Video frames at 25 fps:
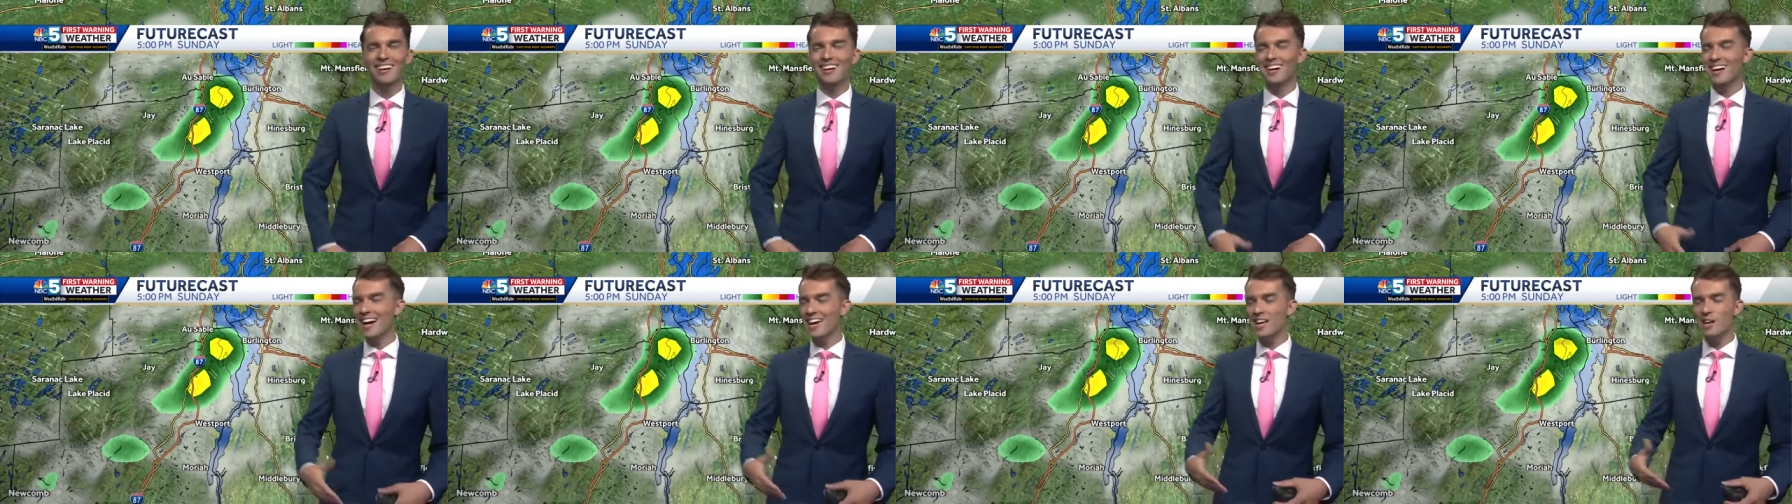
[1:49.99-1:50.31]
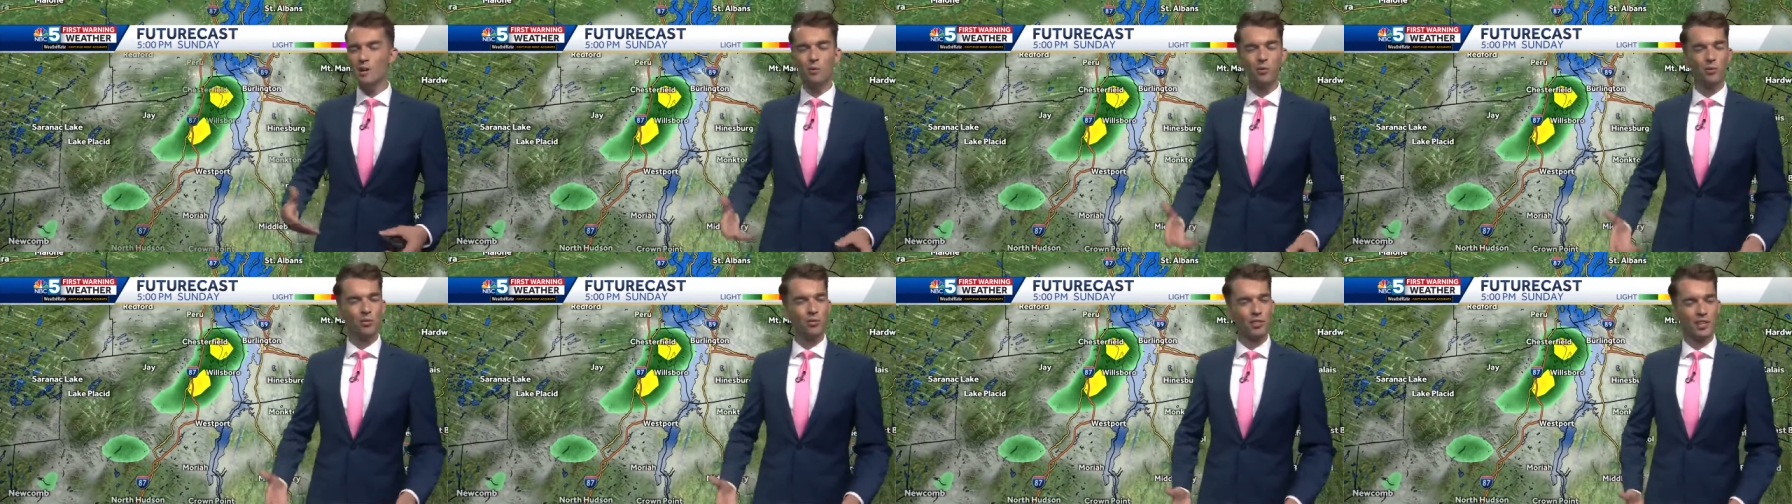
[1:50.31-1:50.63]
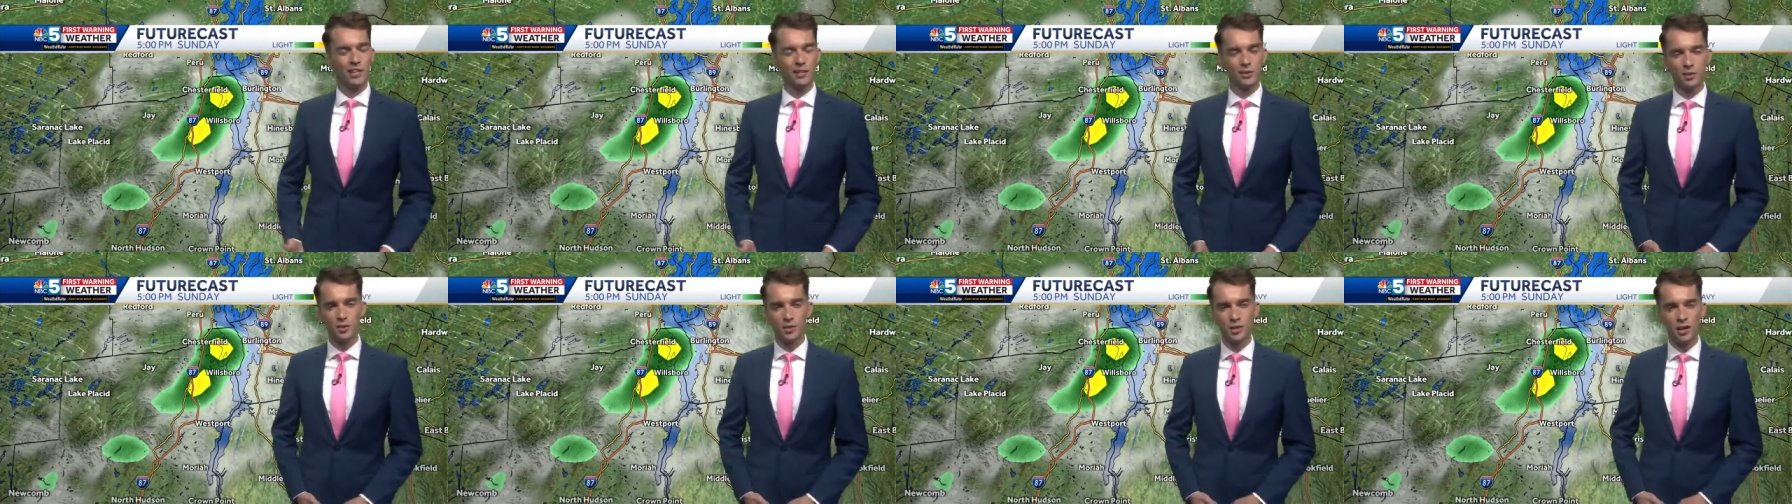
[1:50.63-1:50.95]
I don't
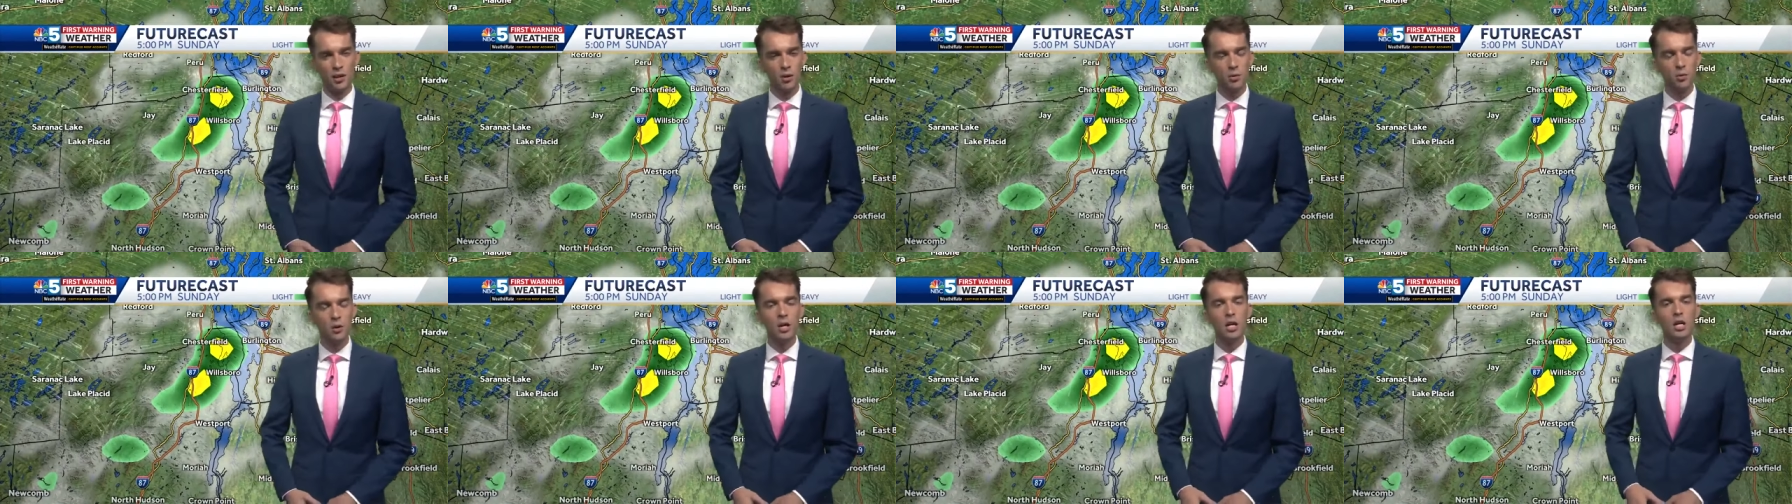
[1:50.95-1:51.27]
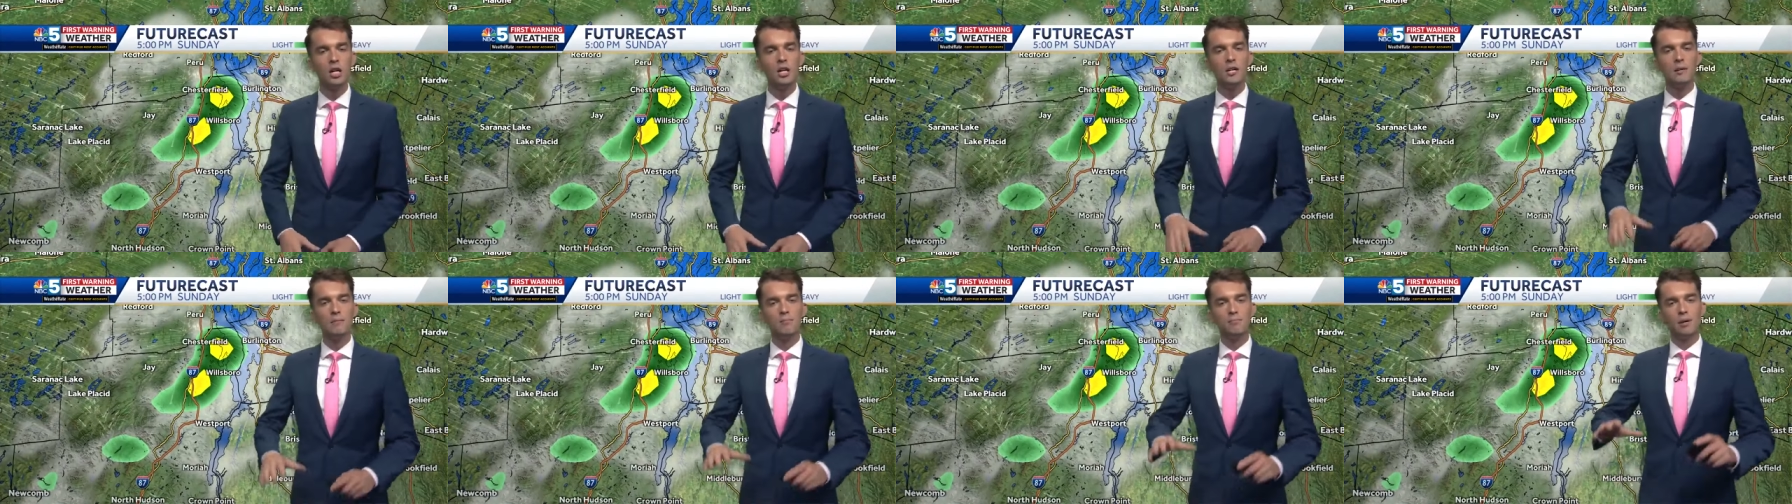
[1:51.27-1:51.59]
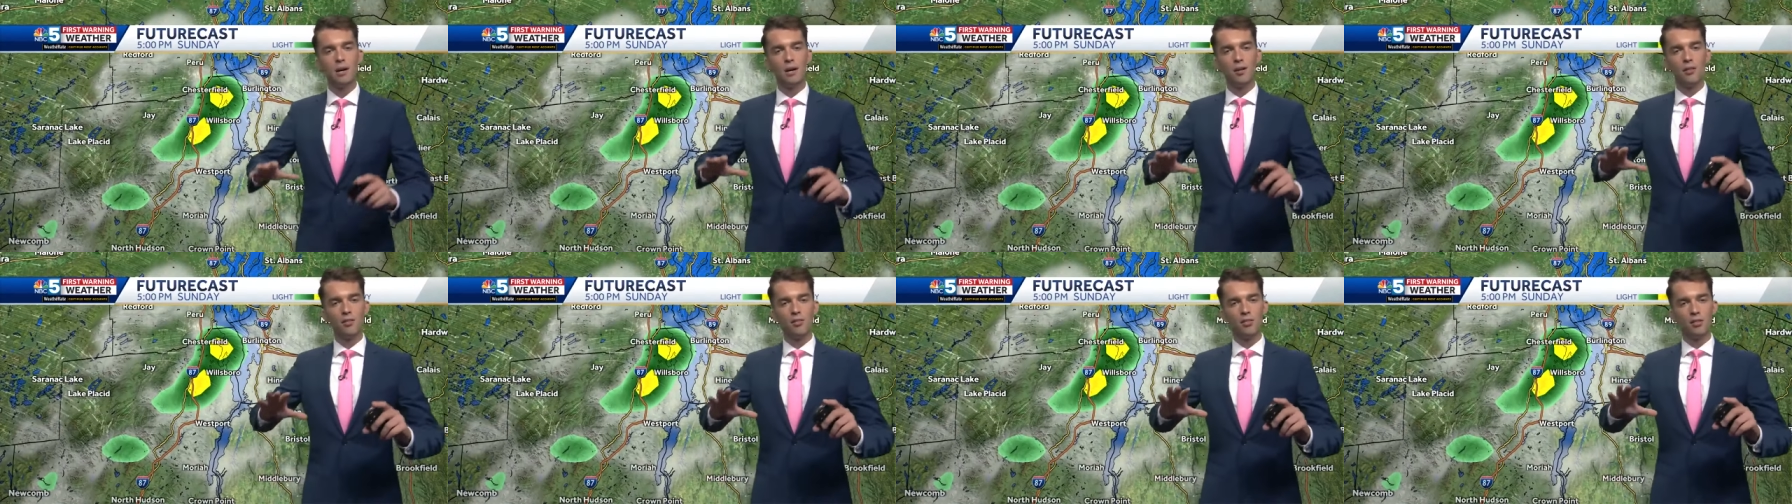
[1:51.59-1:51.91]
think so,
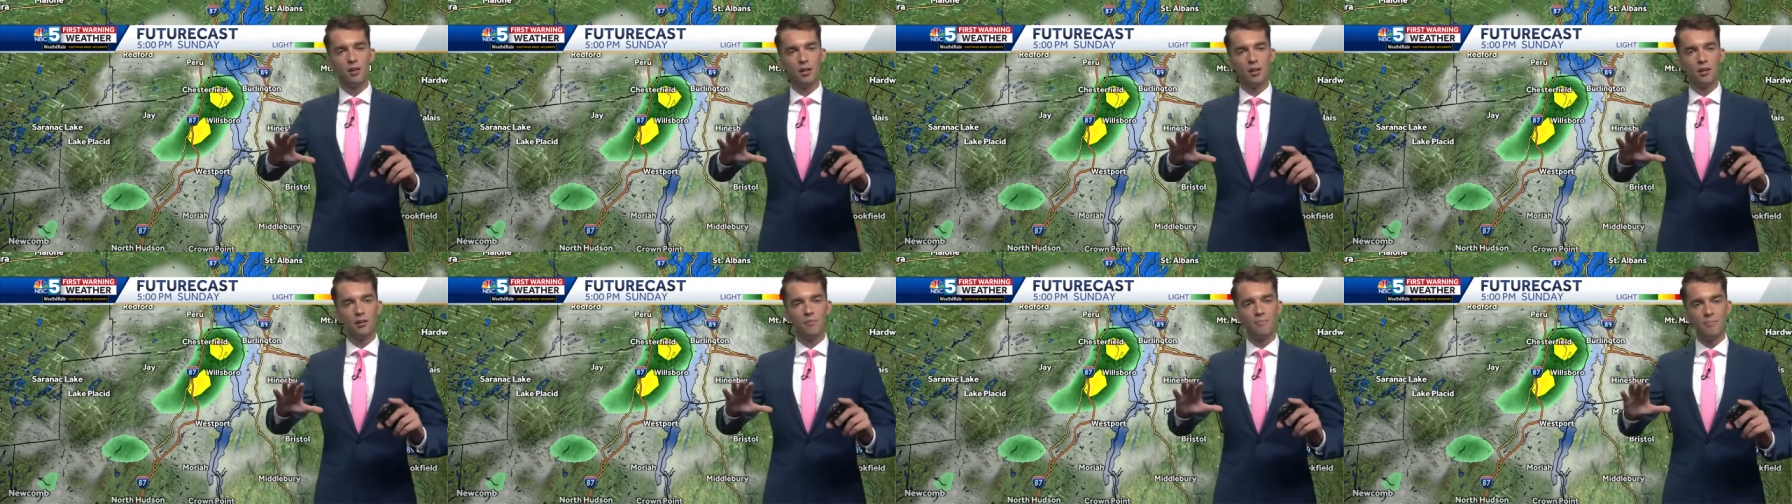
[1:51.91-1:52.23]
but the